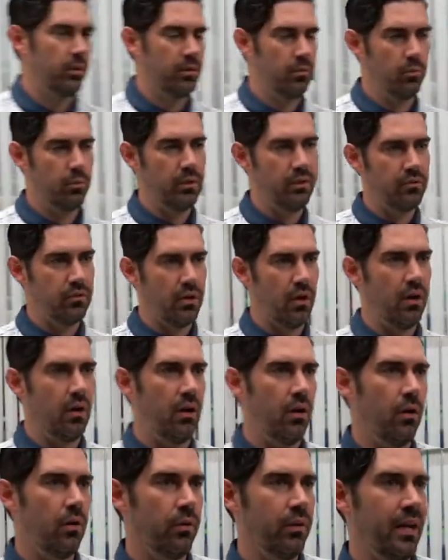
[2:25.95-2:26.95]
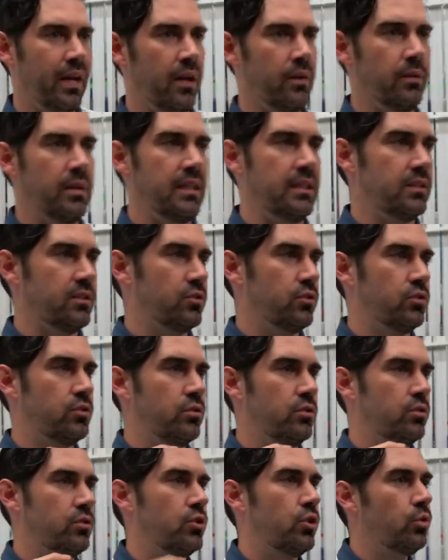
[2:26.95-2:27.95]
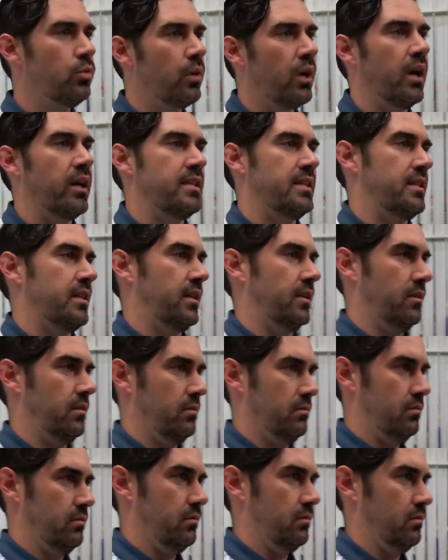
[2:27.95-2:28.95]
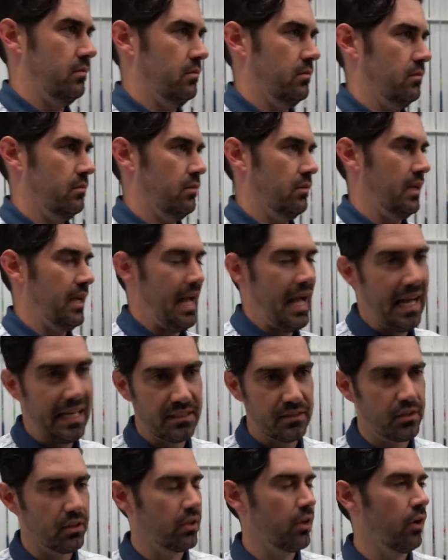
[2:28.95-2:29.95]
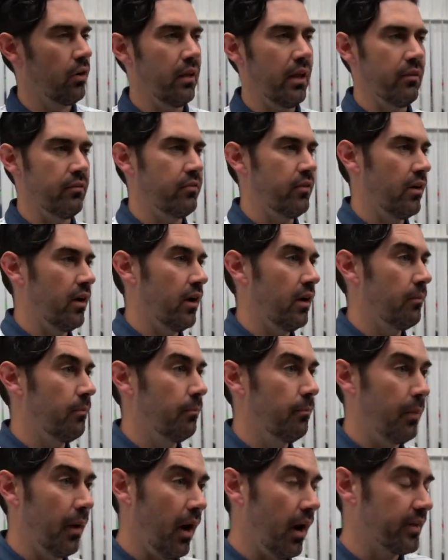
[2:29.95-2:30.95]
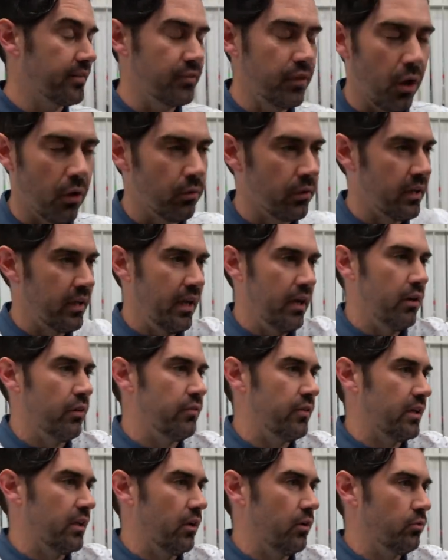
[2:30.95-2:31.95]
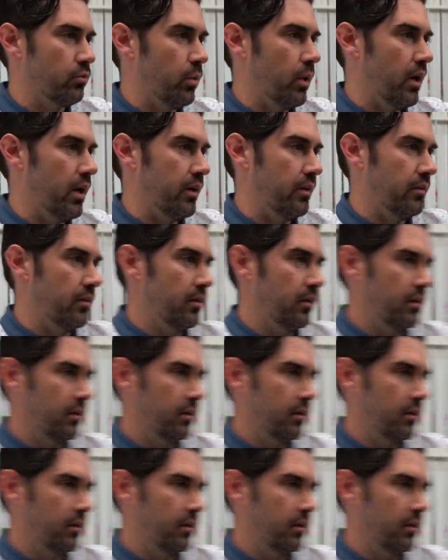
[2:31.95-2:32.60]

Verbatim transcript: we, we've got a hole now, it's 290. Yeah. It has to go that far, but I don't care if it goes wide.